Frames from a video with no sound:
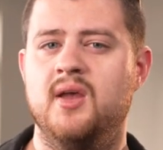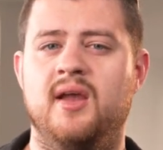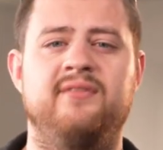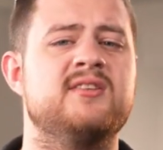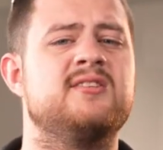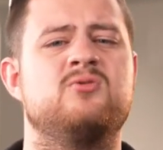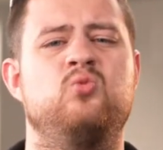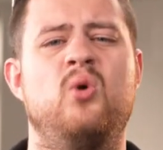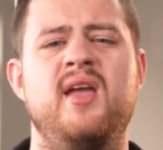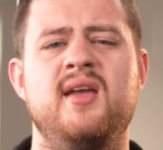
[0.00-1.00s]
If this is
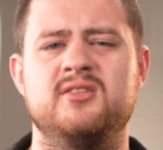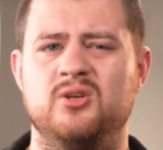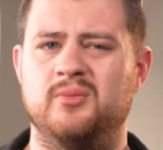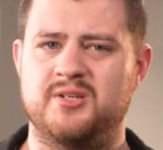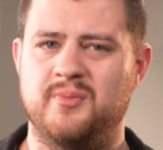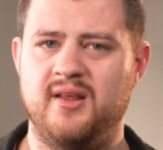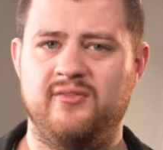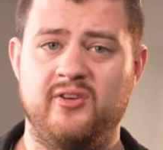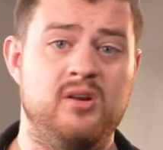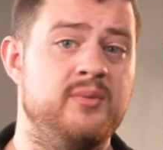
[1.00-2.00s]
way too much money
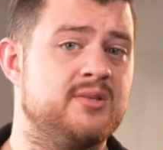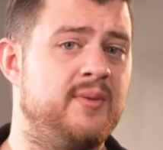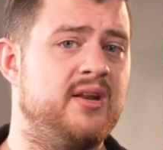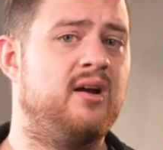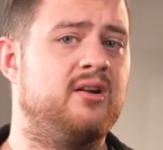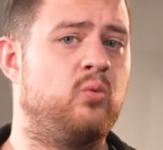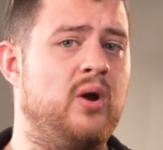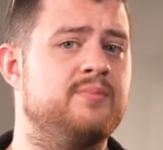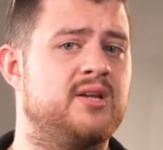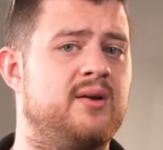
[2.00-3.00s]
for you to be spending on your
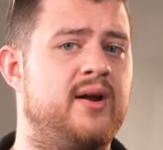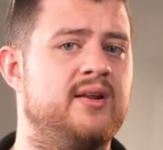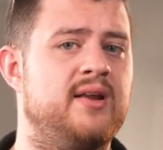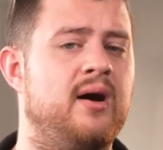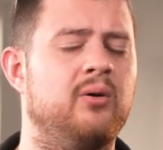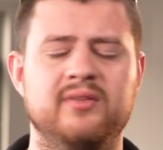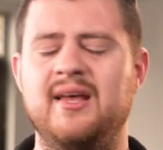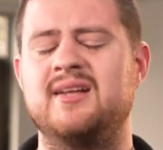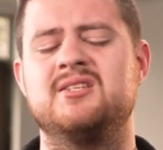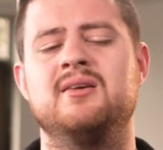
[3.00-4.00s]
website right now,
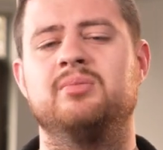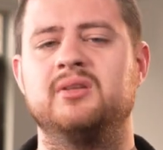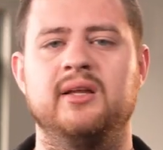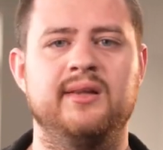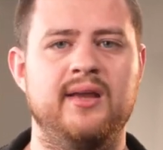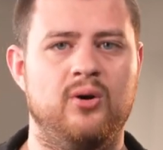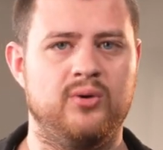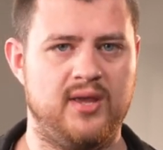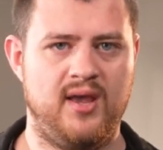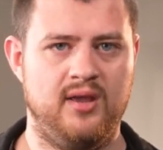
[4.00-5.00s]
that's completely
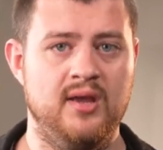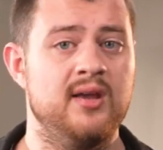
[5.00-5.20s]
okay.